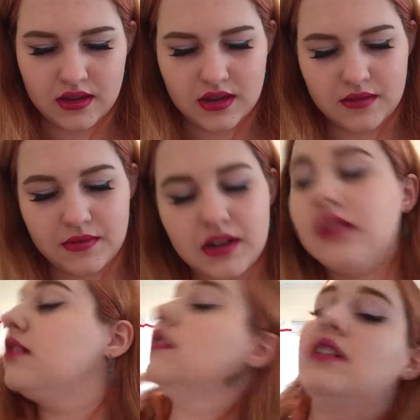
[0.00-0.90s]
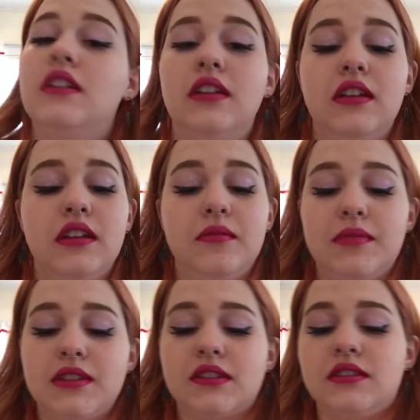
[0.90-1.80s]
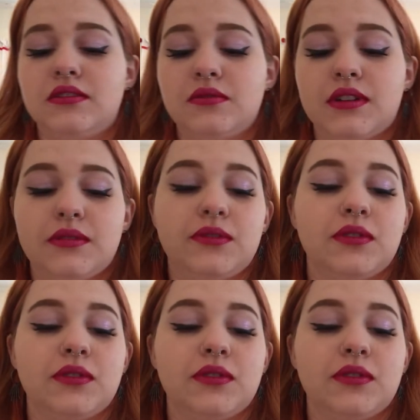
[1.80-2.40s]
and I'm going to basically do what I would